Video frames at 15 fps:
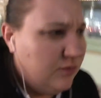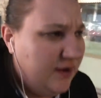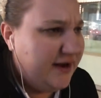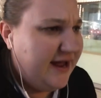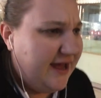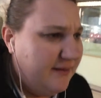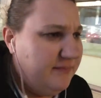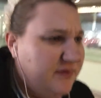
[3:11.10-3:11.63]
know what
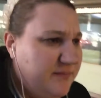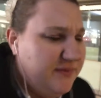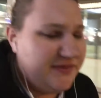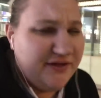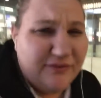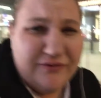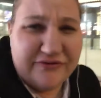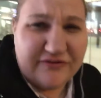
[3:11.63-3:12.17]
happened, but
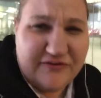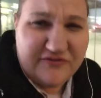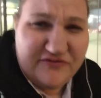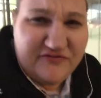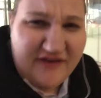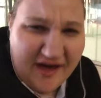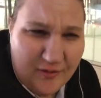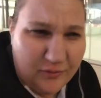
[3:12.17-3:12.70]
there is a
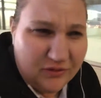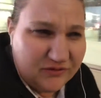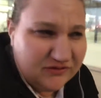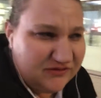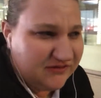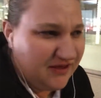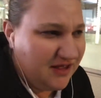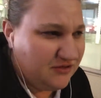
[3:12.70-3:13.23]
foul
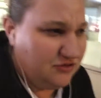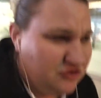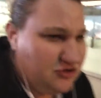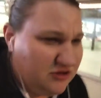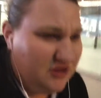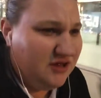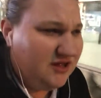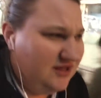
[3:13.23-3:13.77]

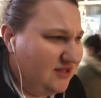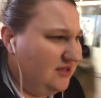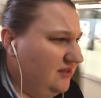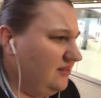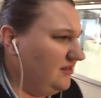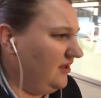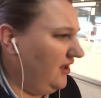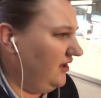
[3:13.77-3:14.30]
stench
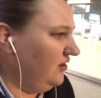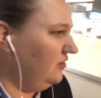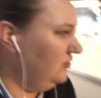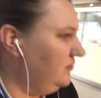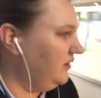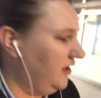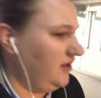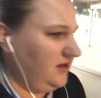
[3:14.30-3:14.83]
in the air
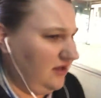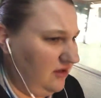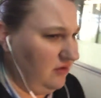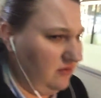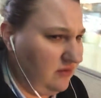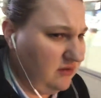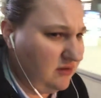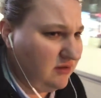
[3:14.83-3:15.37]
right
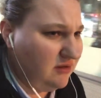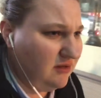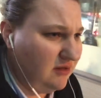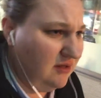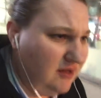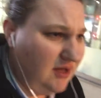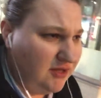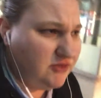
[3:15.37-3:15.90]
now.
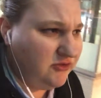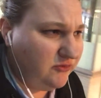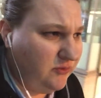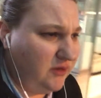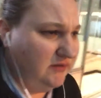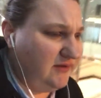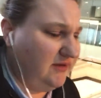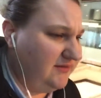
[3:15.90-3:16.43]
I just
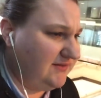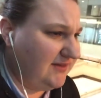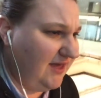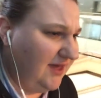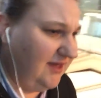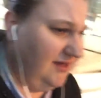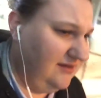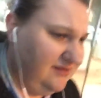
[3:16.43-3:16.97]
walked
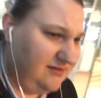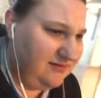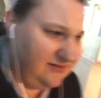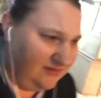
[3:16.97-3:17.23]
outside